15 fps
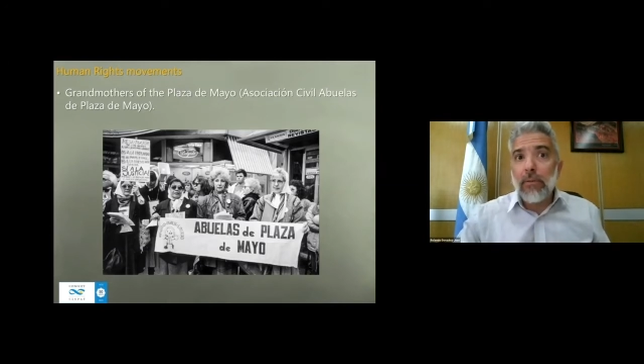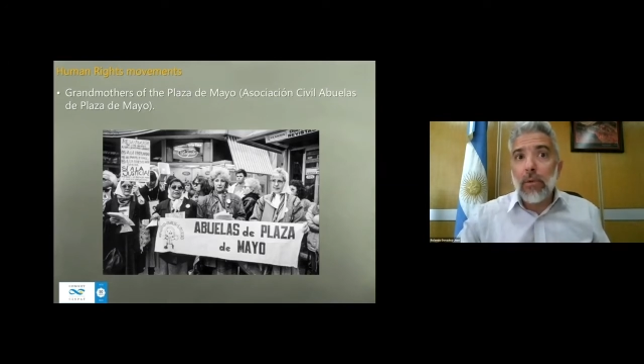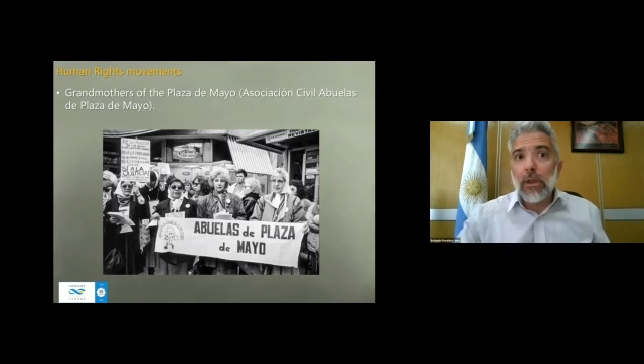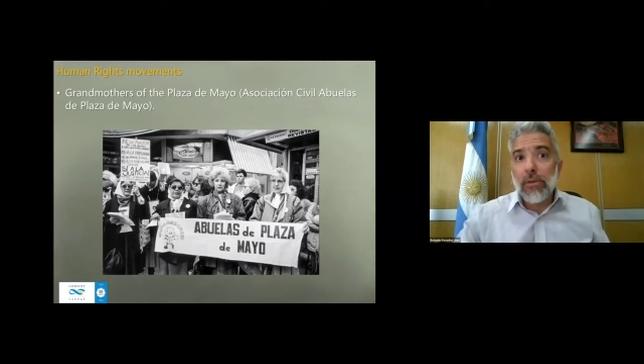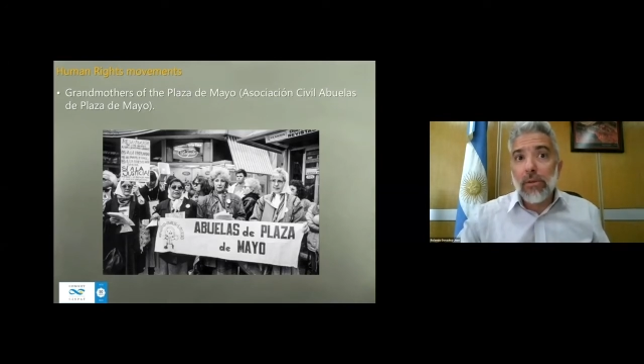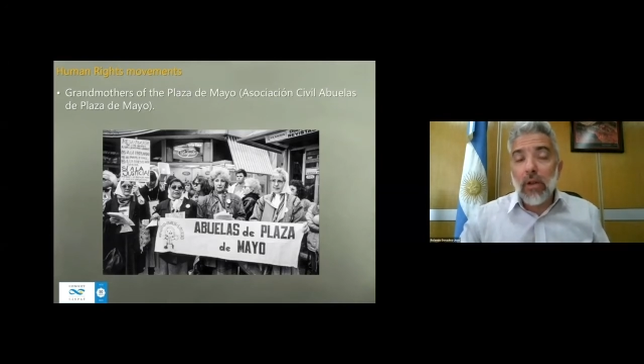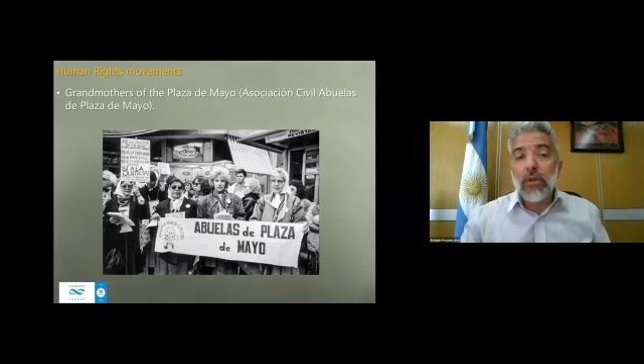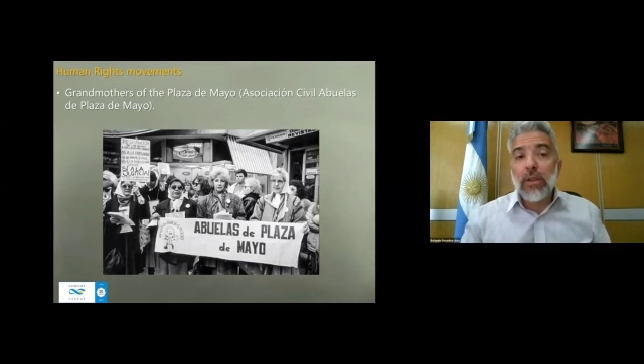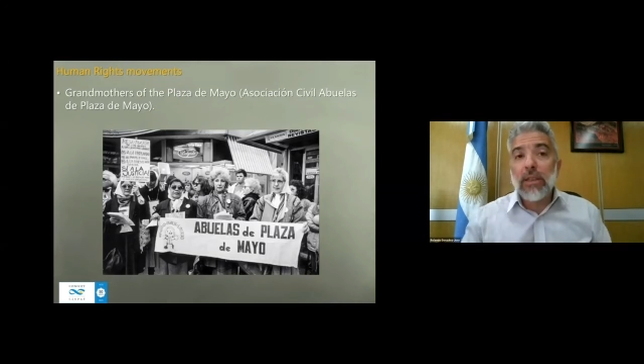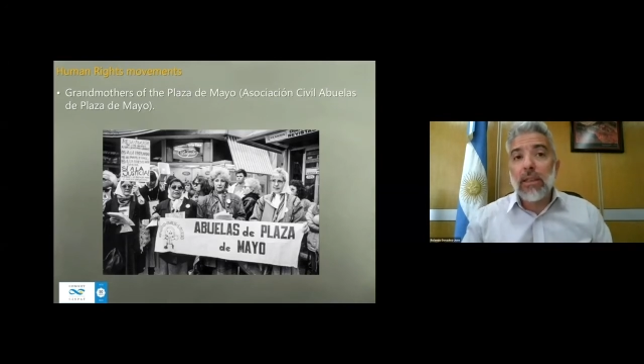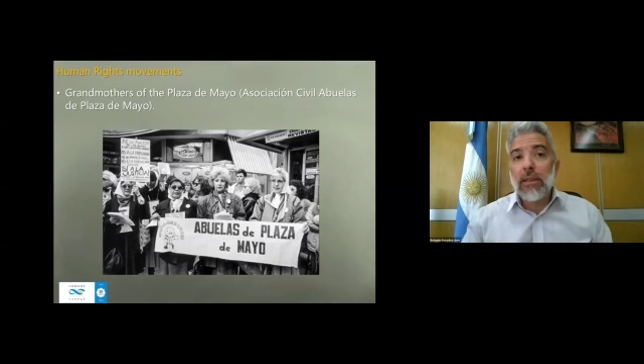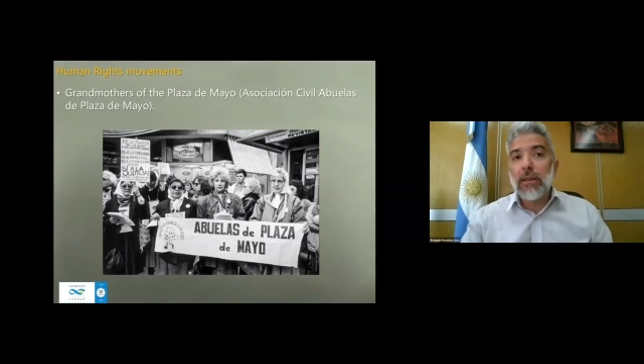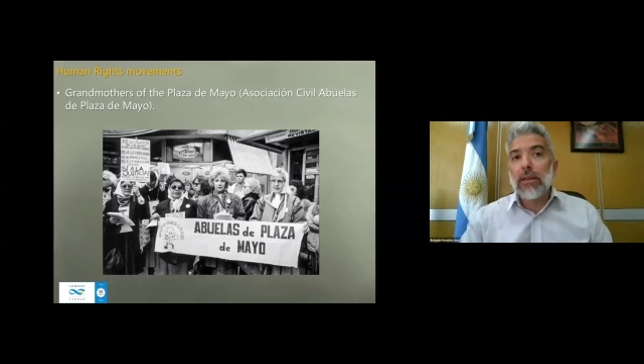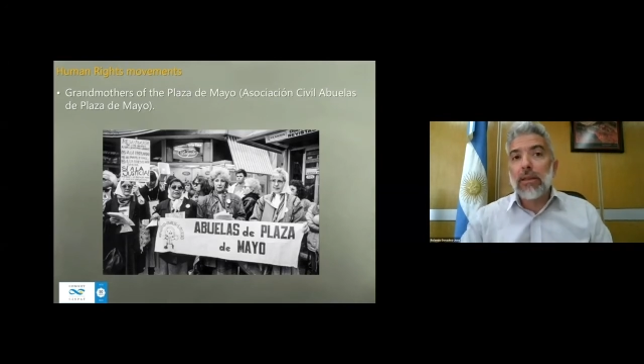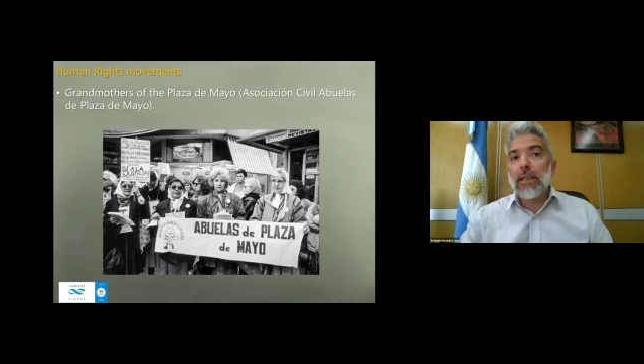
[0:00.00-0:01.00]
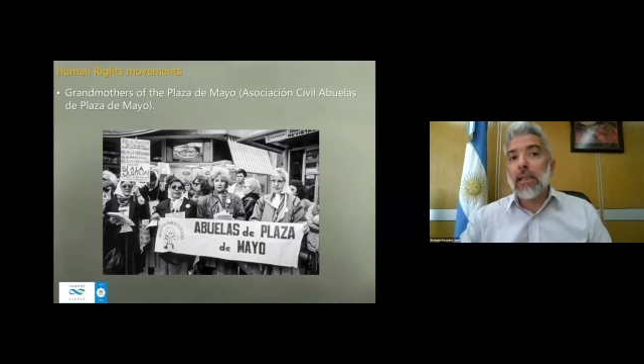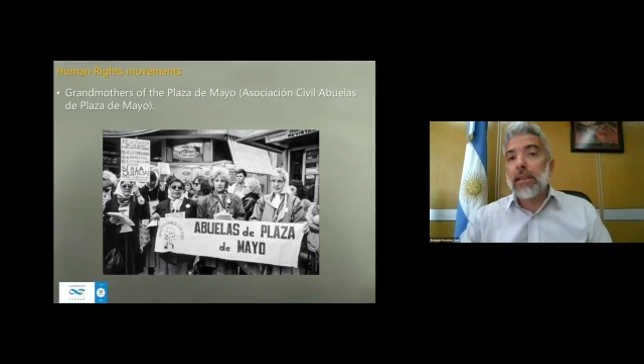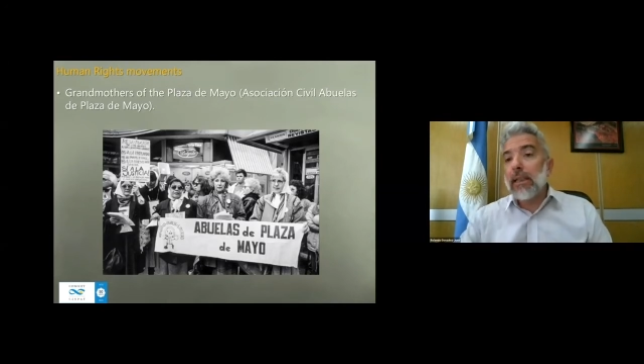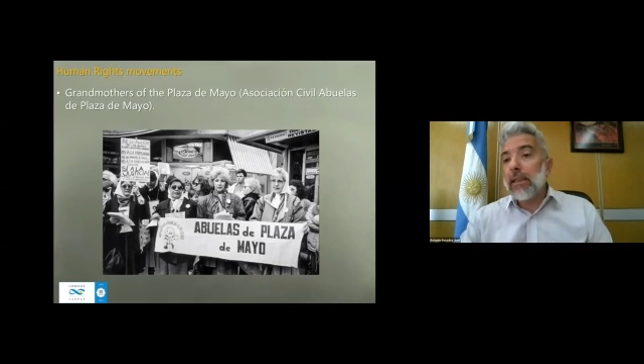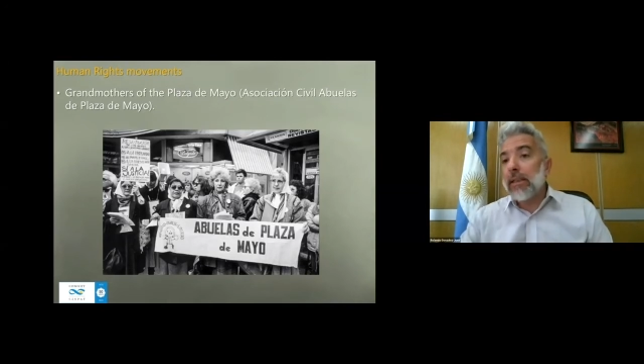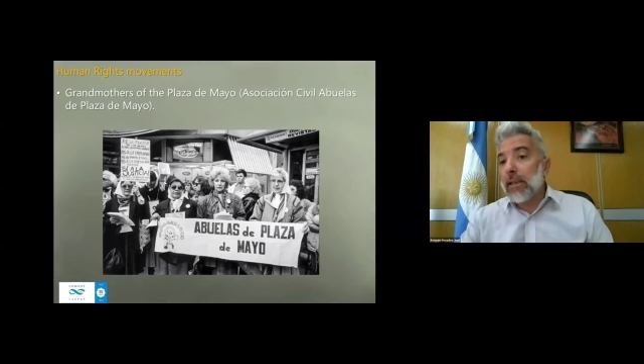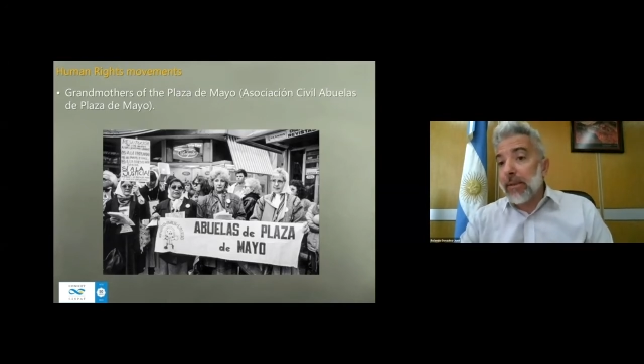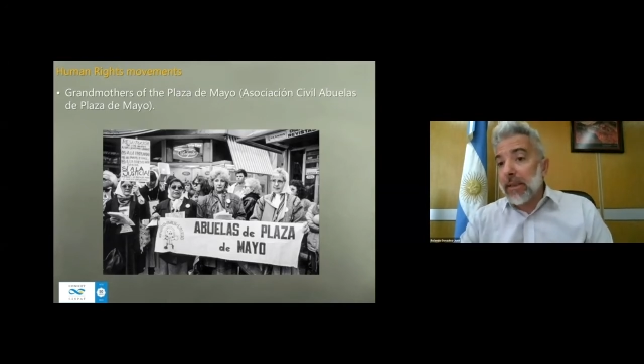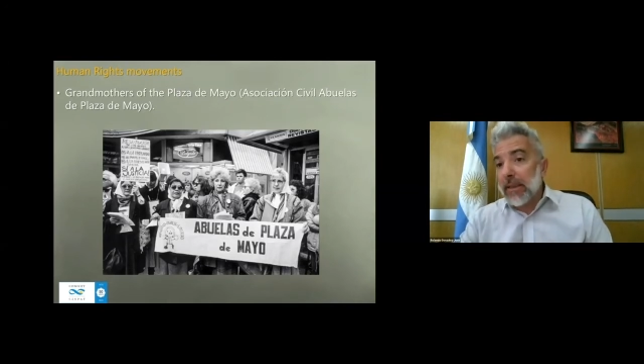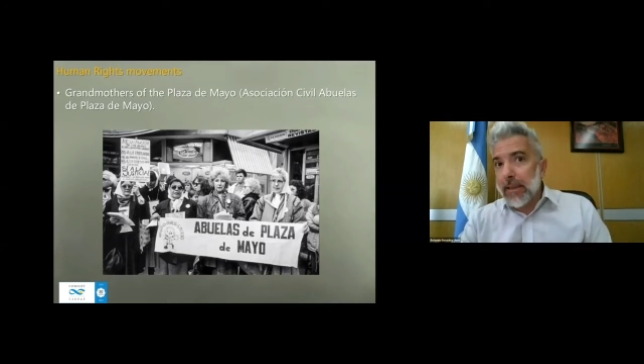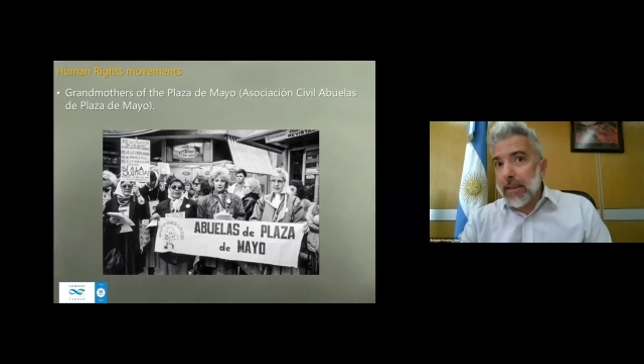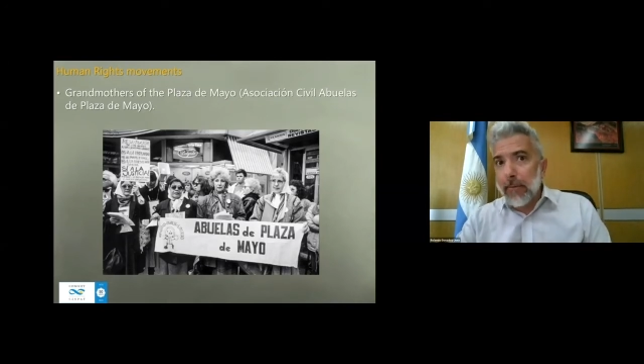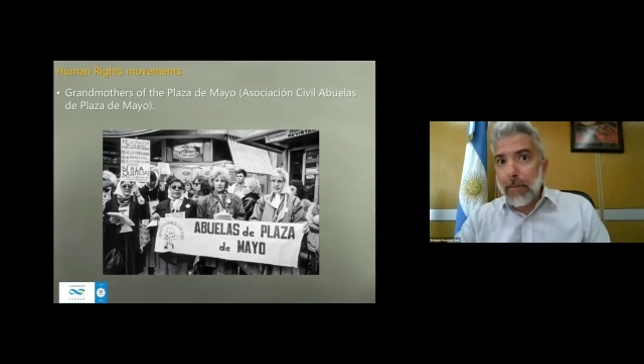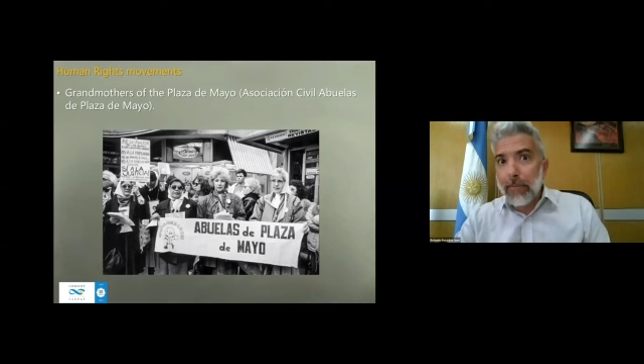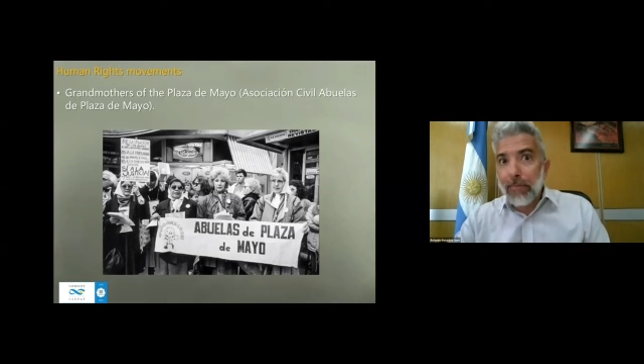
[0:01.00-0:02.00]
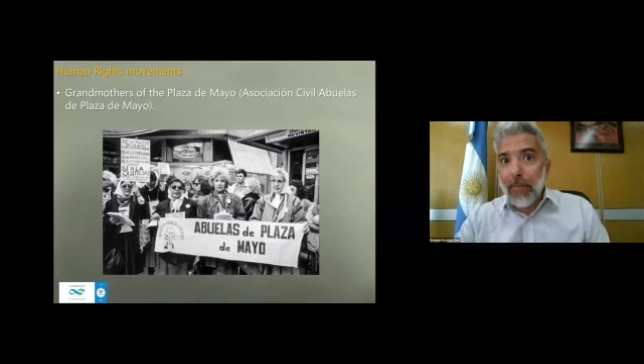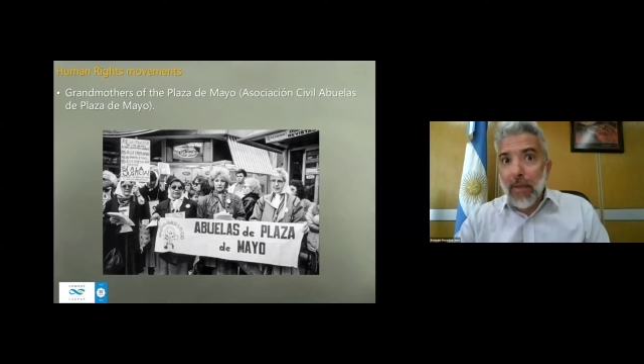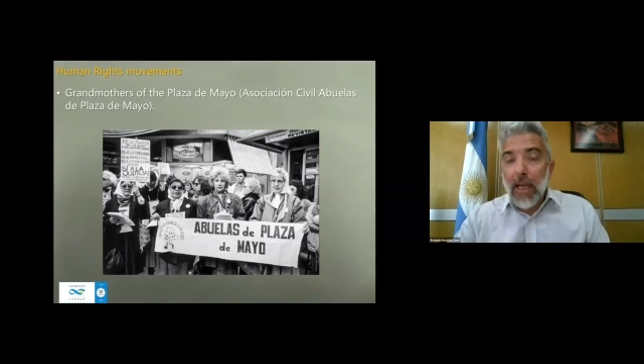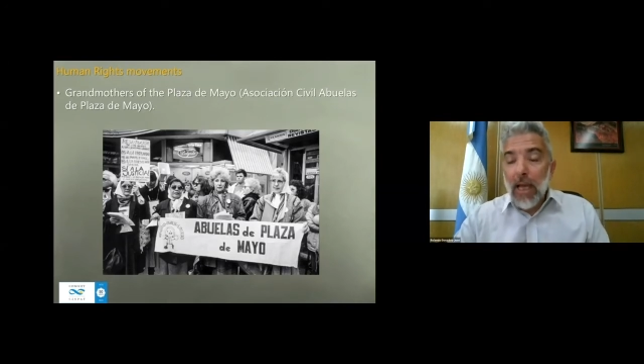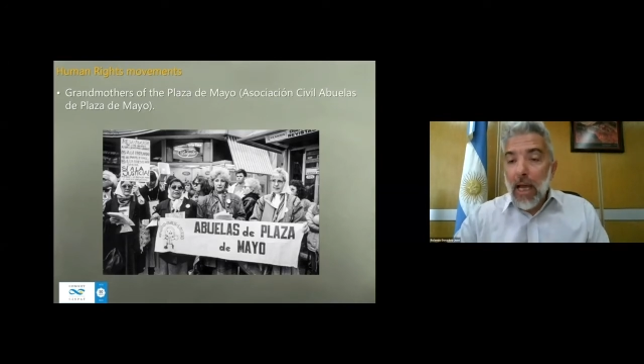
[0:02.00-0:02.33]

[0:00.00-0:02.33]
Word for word: was founded in nineteen seventy-seven,